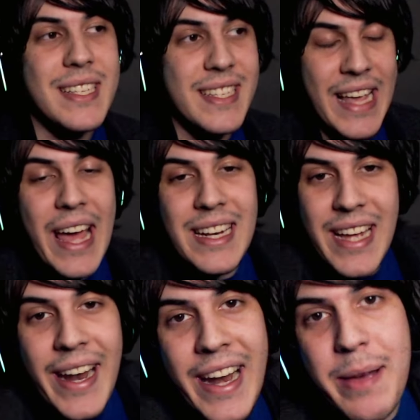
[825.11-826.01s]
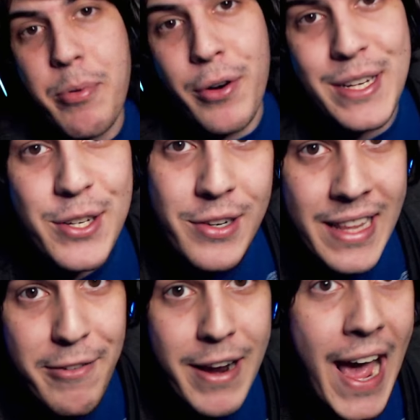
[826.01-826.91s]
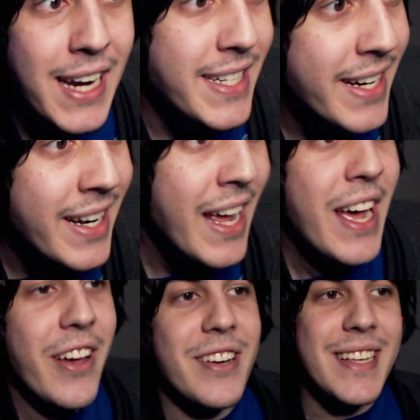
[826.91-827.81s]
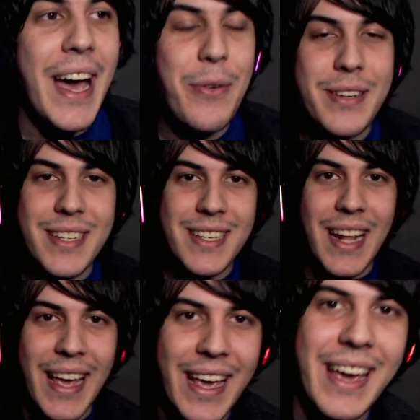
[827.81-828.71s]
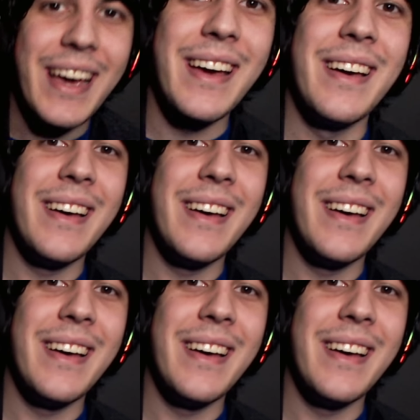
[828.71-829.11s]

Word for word: said at any point during that reaction. Because I was just like...